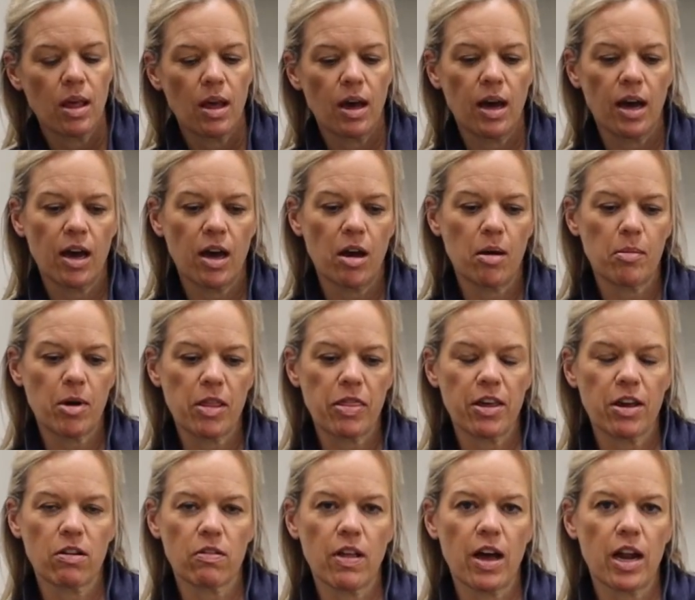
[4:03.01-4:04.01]
I
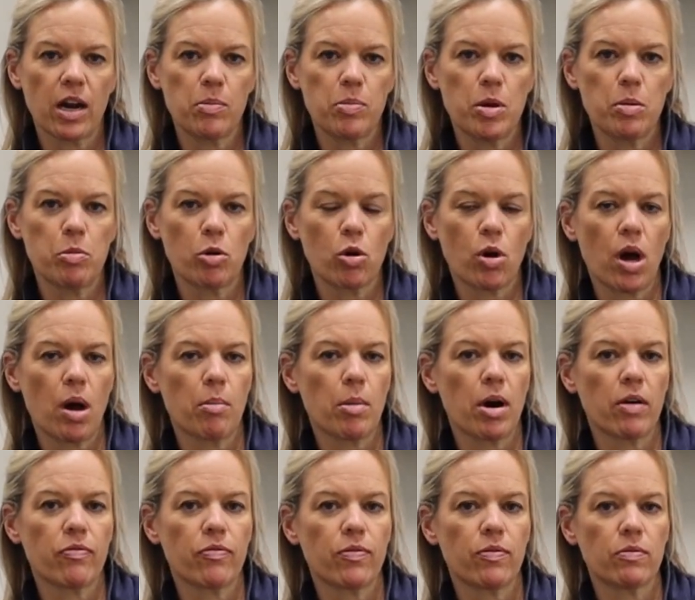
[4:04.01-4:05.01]
think a lot of people come
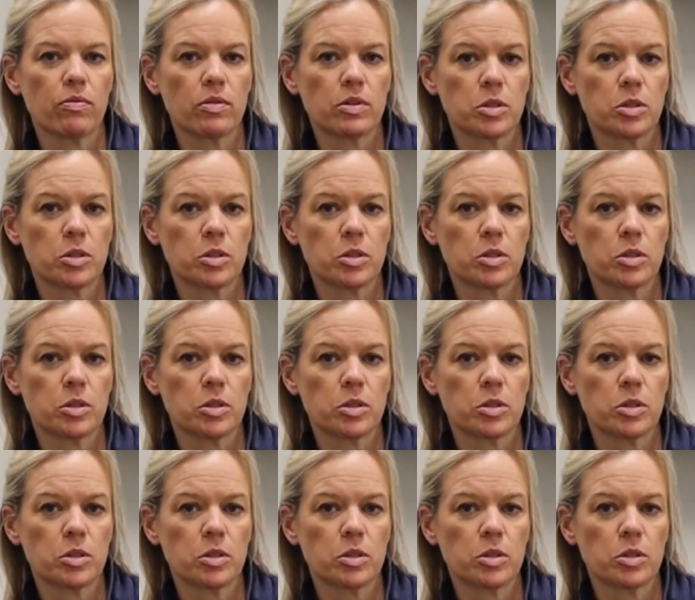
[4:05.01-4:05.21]
off,